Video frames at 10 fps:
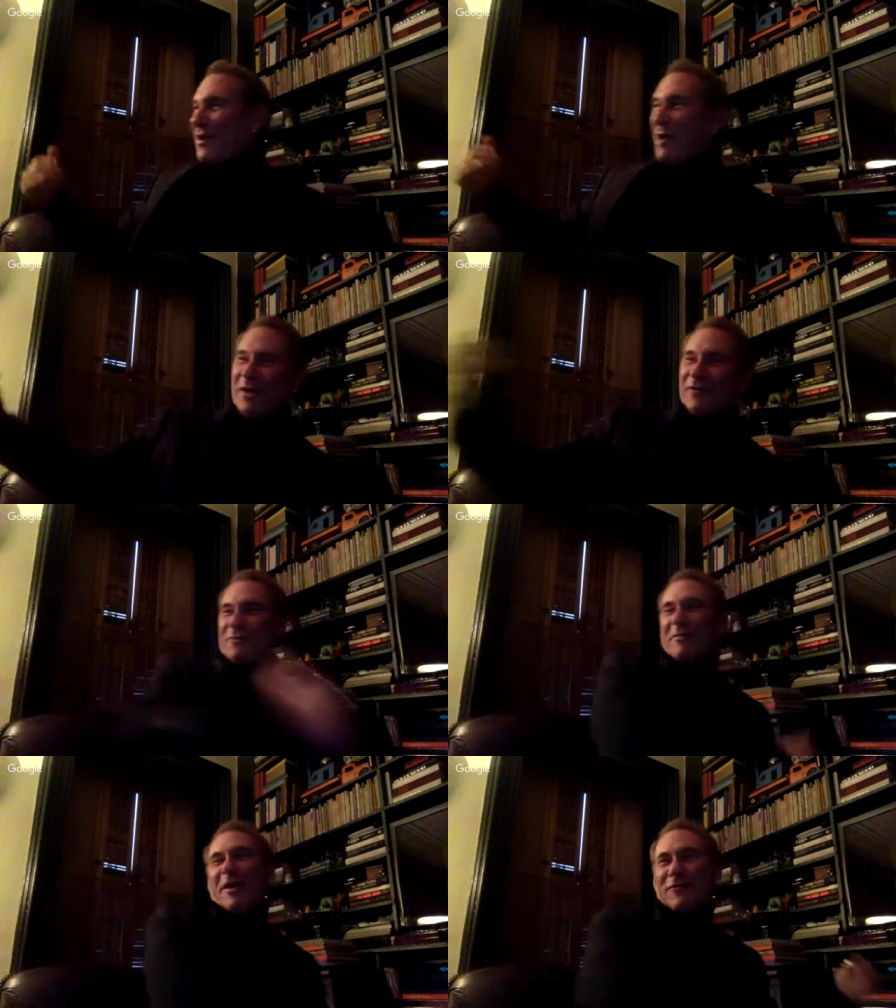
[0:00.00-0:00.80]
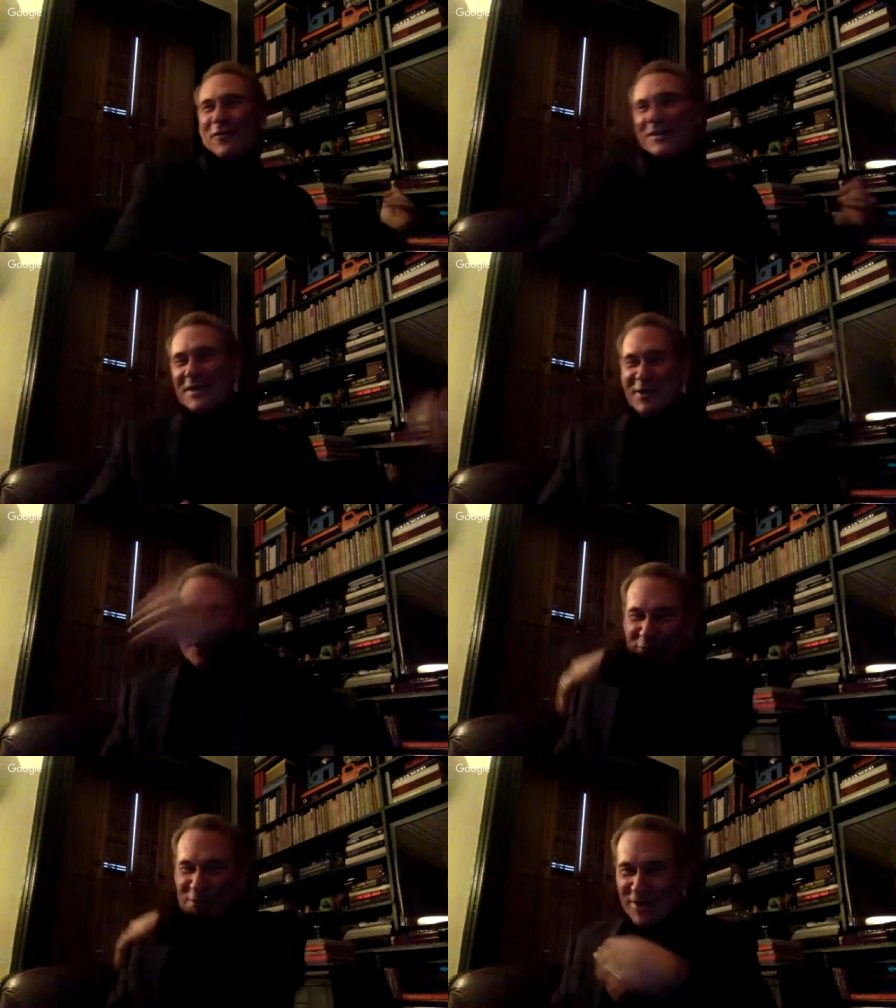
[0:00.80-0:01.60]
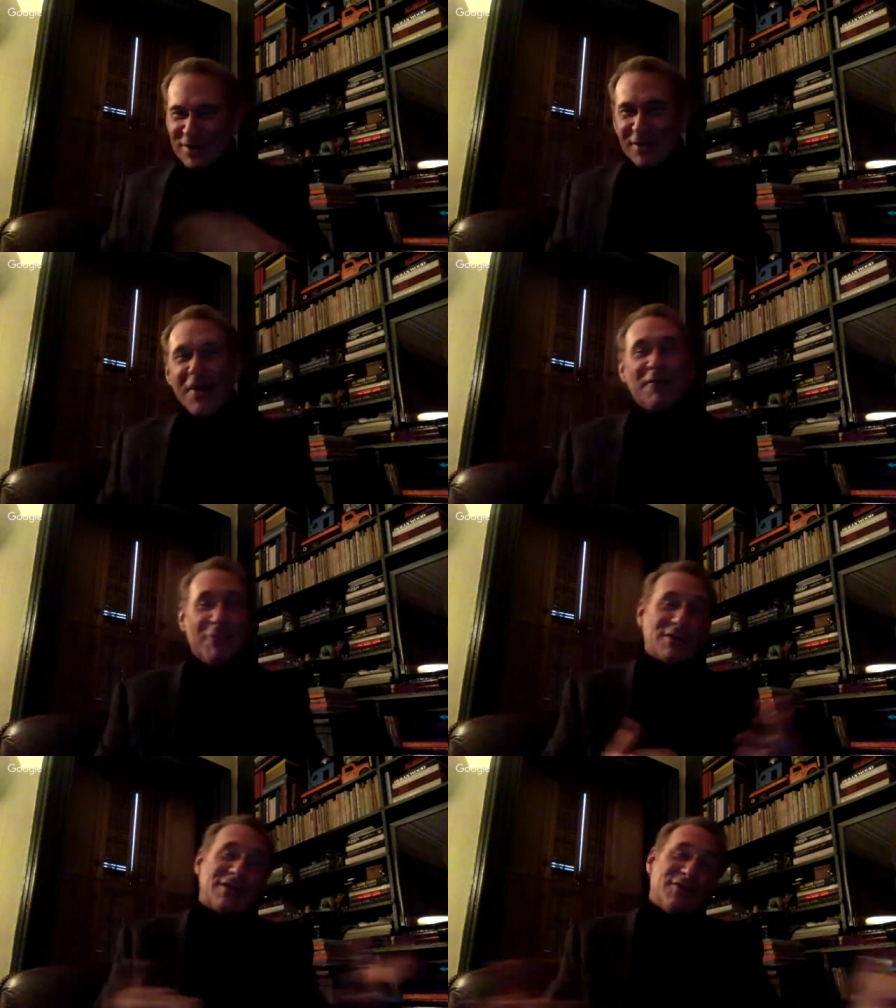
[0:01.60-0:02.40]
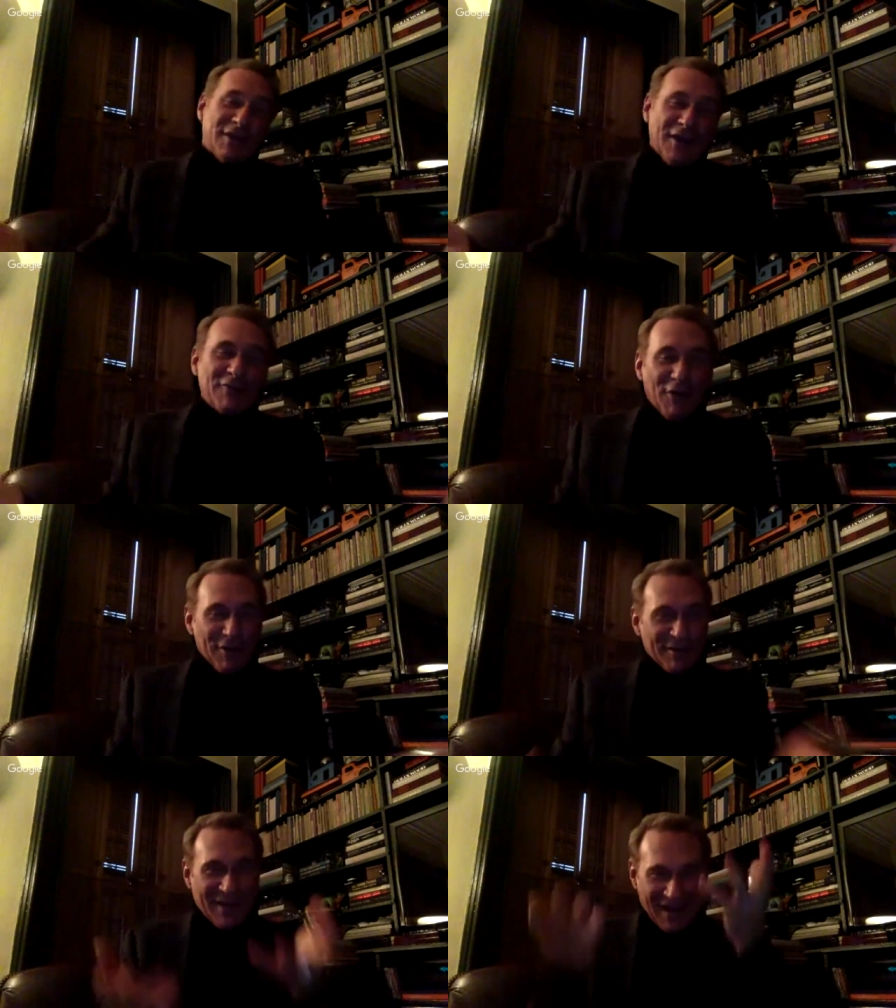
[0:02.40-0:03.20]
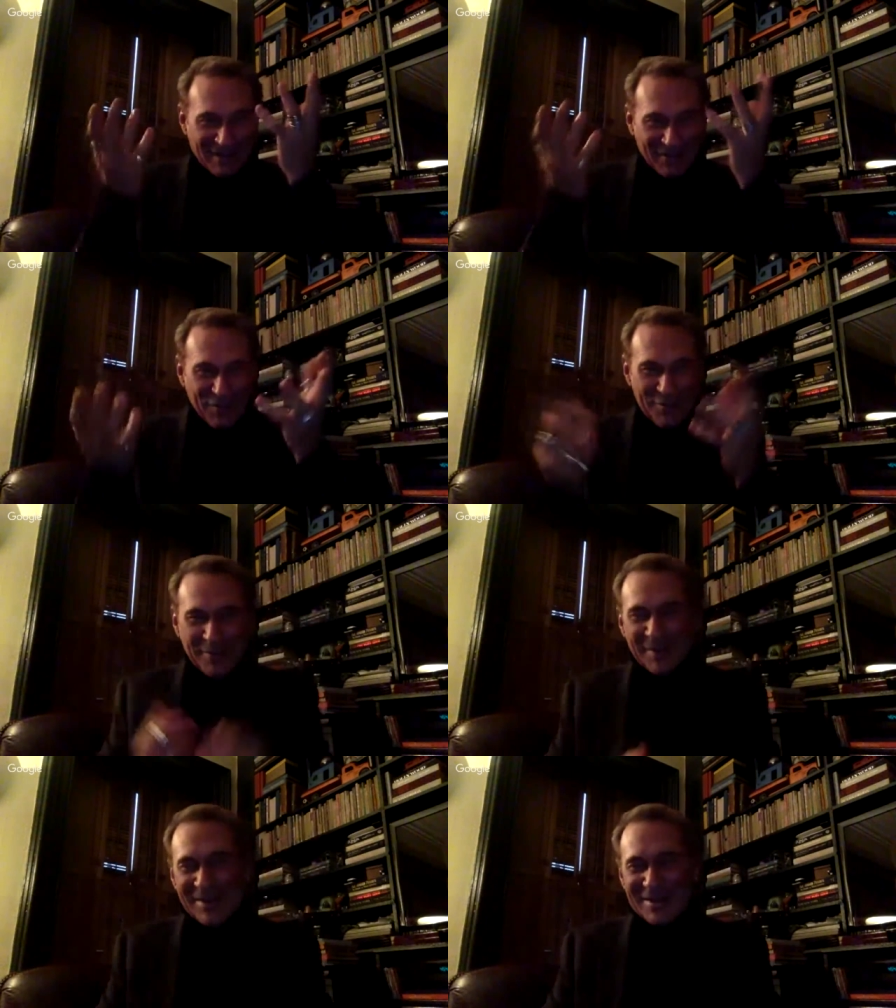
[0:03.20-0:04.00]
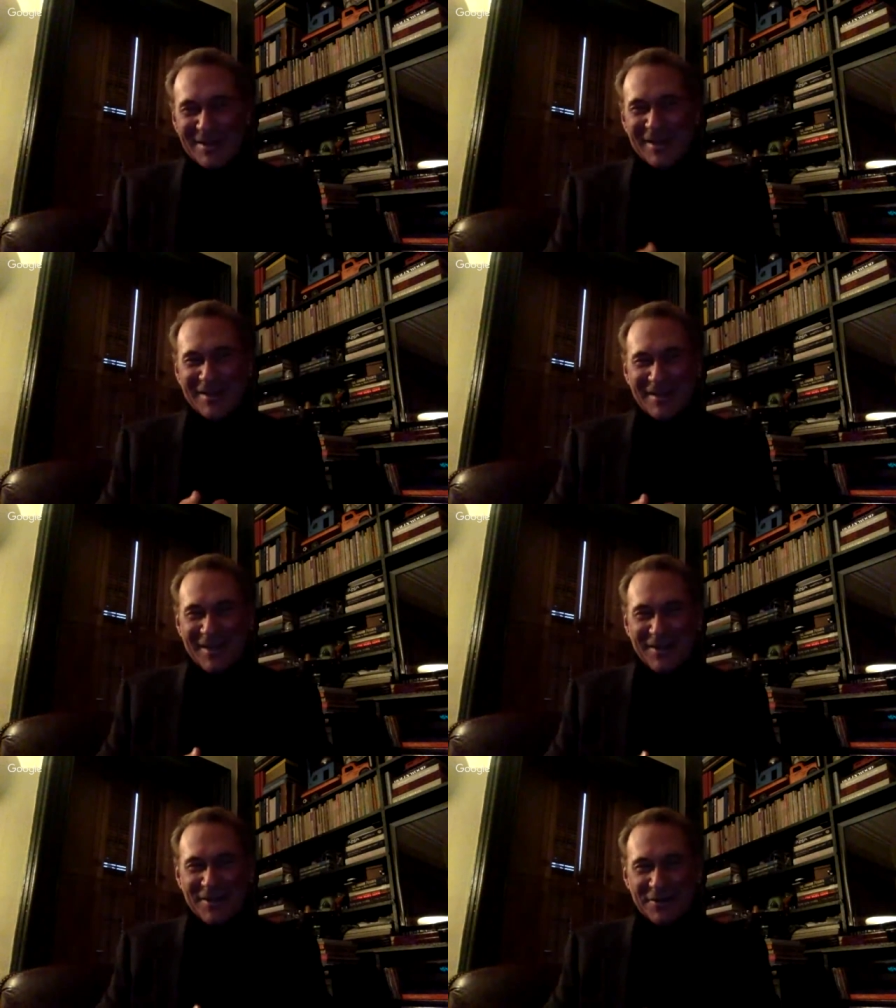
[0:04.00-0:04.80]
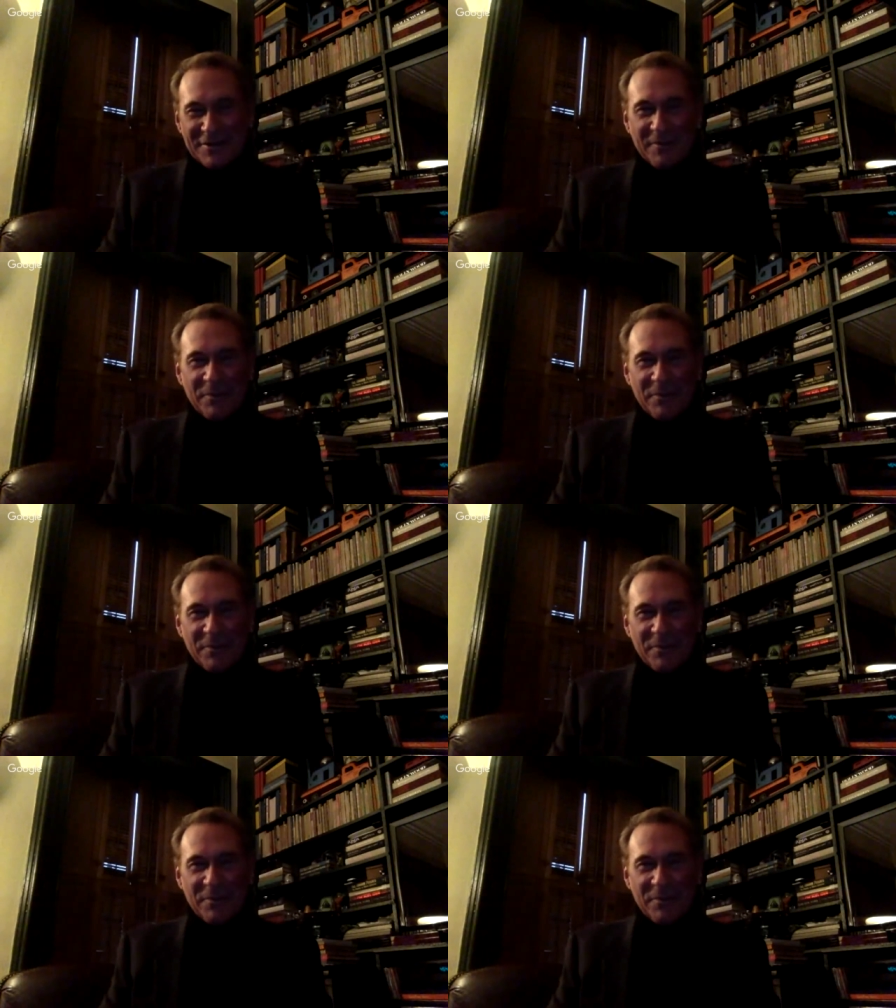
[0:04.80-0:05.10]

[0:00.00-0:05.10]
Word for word: coming from every single direction, most of it on roller skates, if you remember, this is 1992.